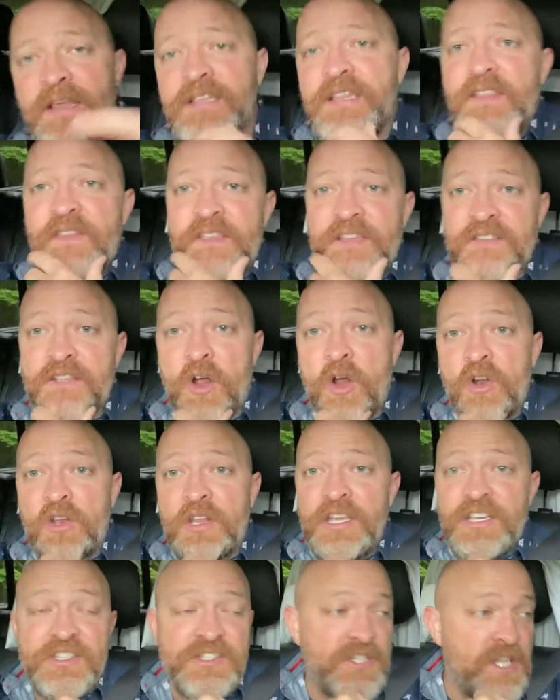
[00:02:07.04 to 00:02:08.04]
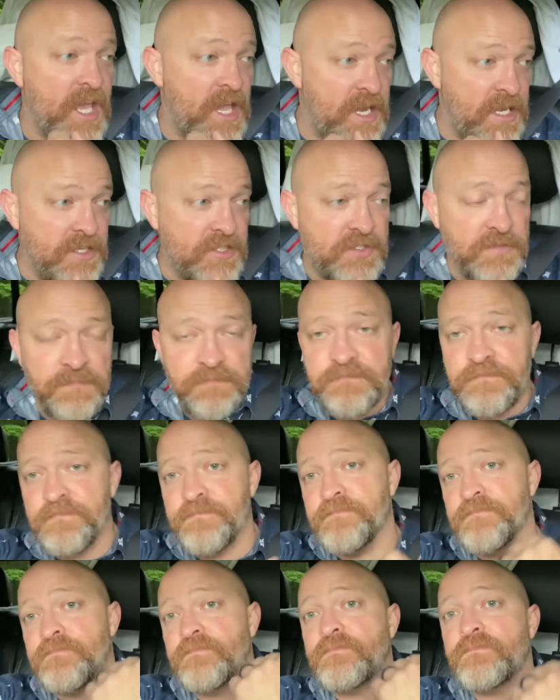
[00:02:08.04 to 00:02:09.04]
did these early studies
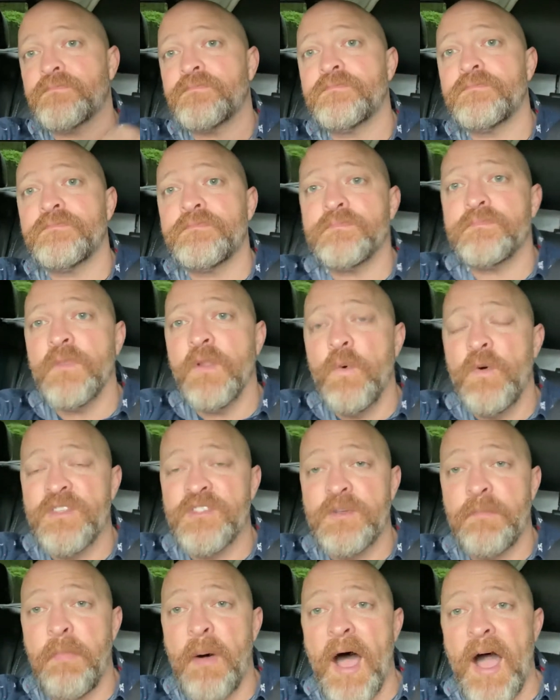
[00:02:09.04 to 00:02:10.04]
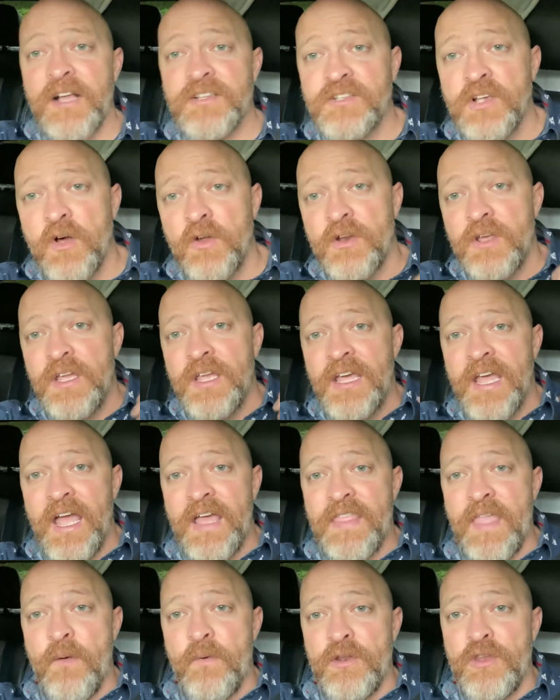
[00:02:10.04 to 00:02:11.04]
with Suboxone,
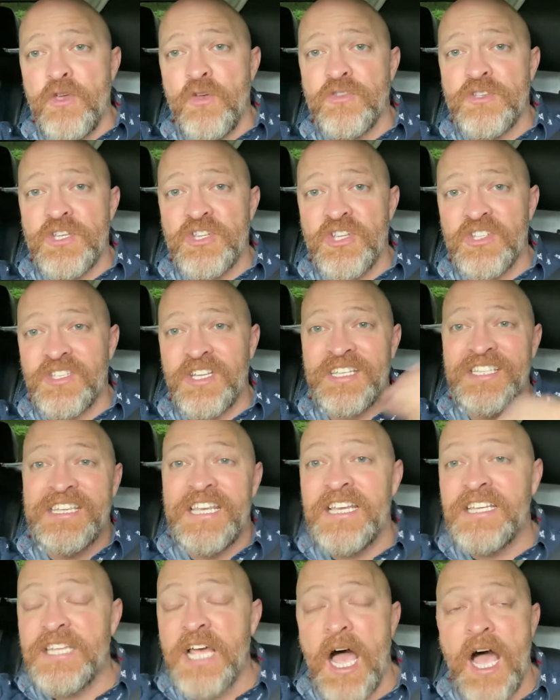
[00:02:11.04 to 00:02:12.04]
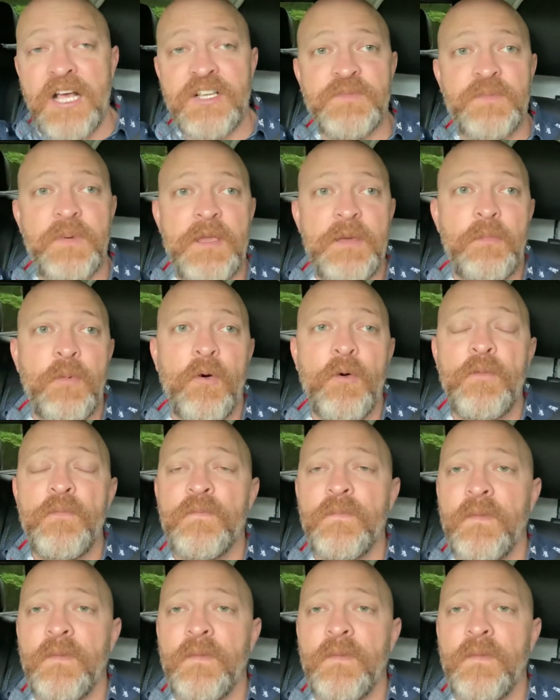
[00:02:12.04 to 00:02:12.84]
and they would use it just to detox people,